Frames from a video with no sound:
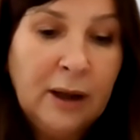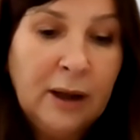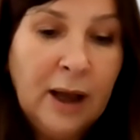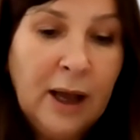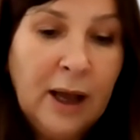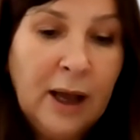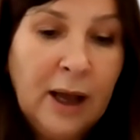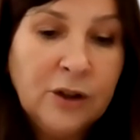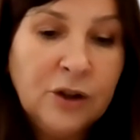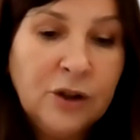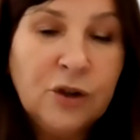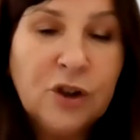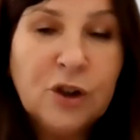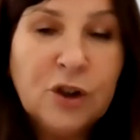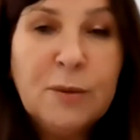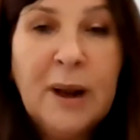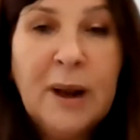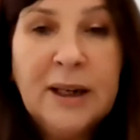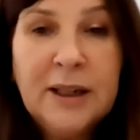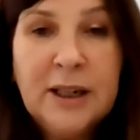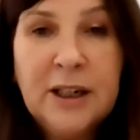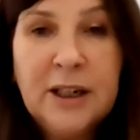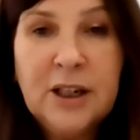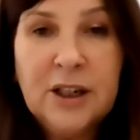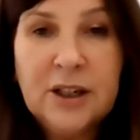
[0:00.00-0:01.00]
And so there's
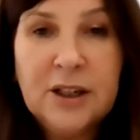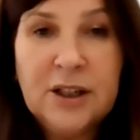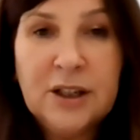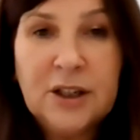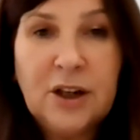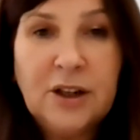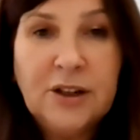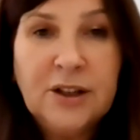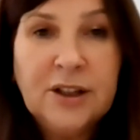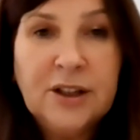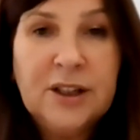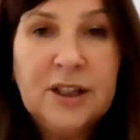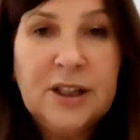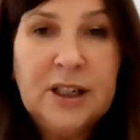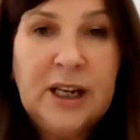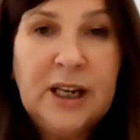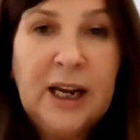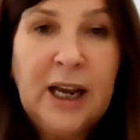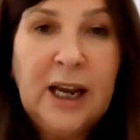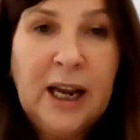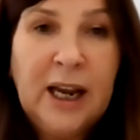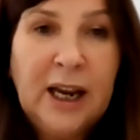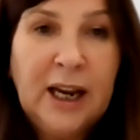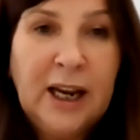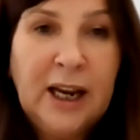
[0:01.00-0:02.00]
plenty to discuss
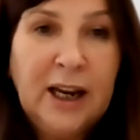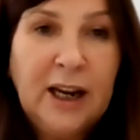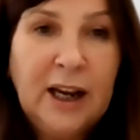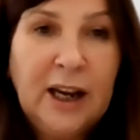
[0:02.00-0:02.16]
today.